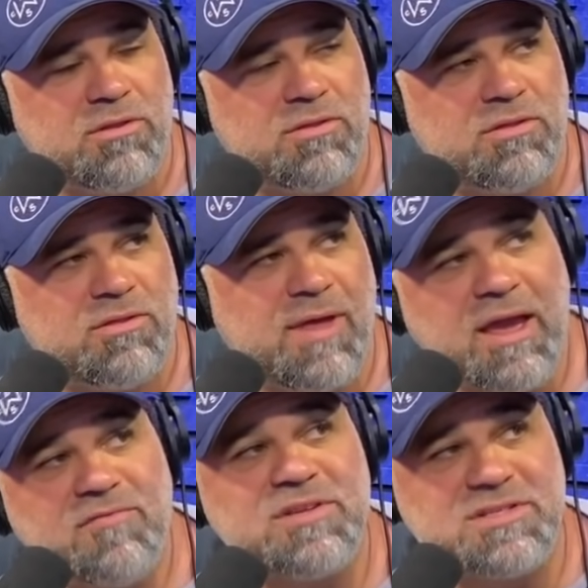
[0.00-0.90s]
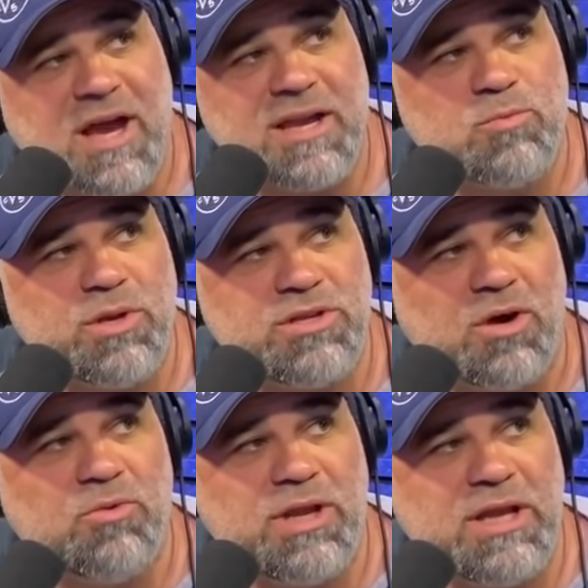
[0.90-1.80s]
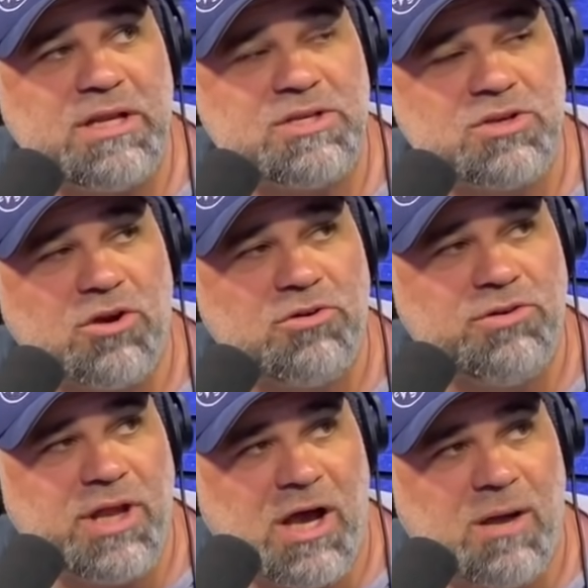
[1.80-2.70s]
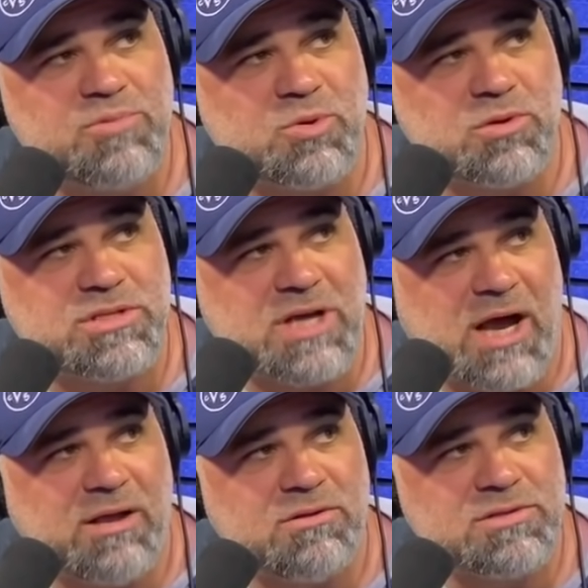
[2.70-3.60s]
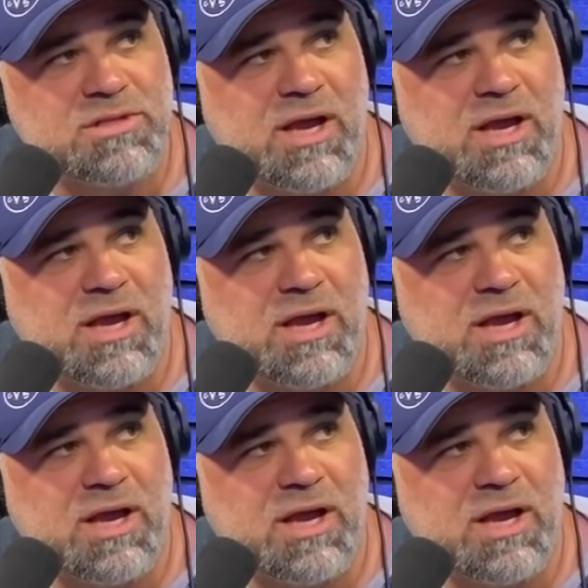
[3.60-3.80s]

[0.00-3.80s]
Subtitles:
they have decided we don't need internal knobs or dials?